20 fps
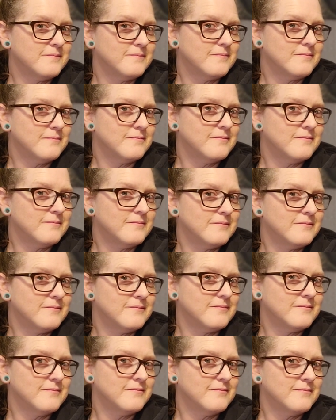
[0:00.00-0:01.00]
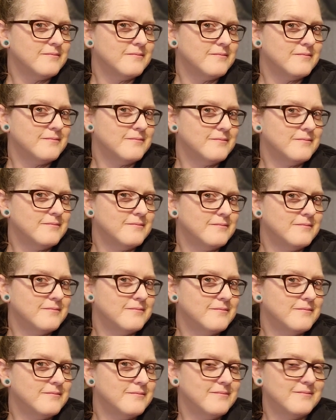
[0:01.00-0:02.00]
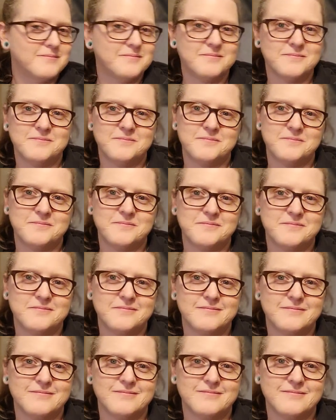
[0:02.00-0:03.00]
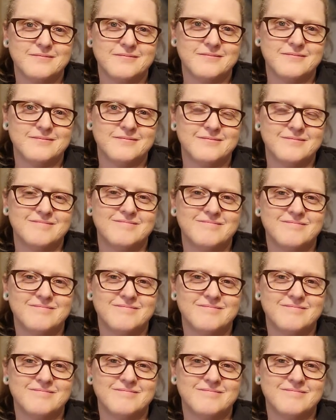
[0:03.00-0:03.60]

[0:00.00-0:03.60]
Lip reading: No words are spoken by the person on screen.